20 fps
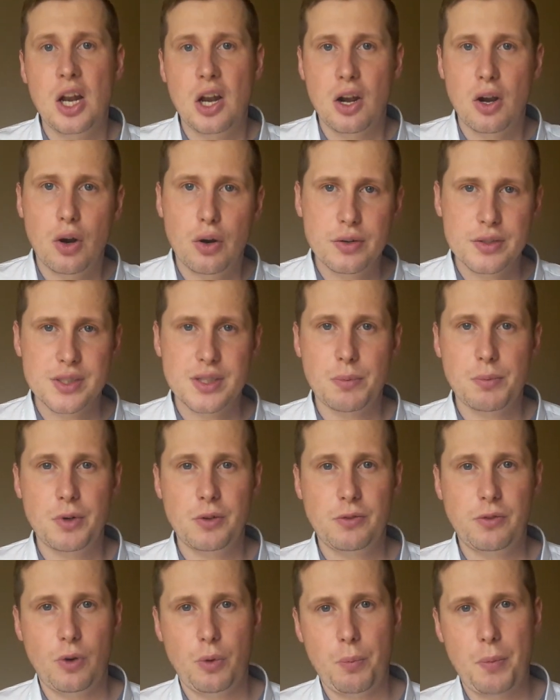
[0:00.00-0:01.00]
learn some
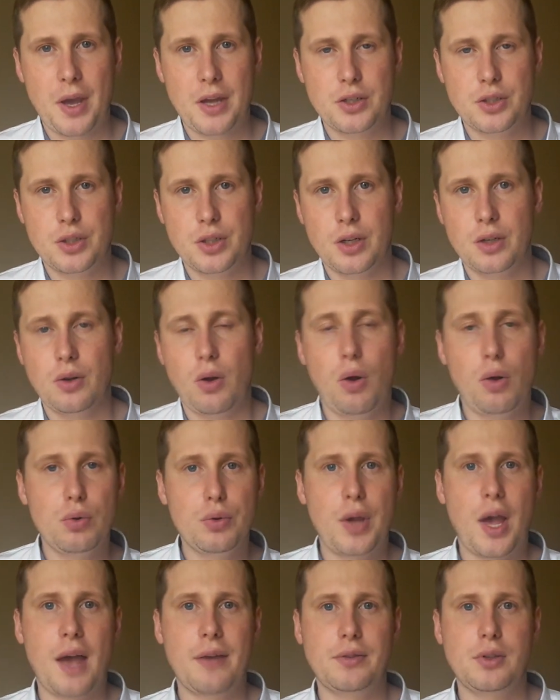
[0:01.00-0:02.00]
information. All
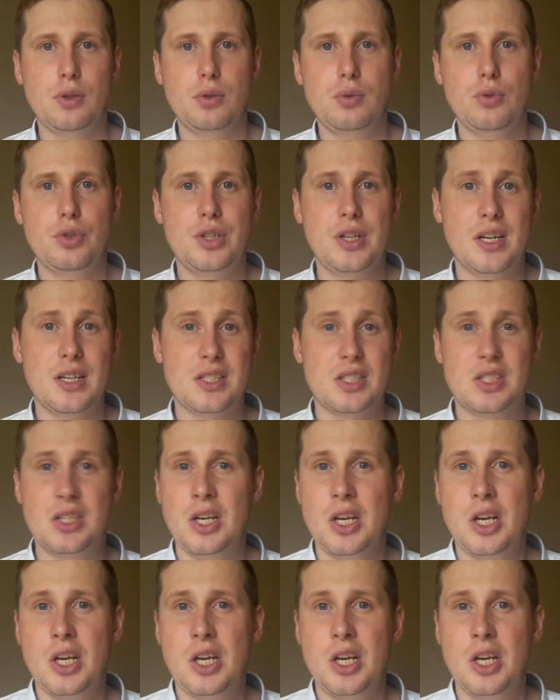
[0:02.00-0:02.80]
you have to do, just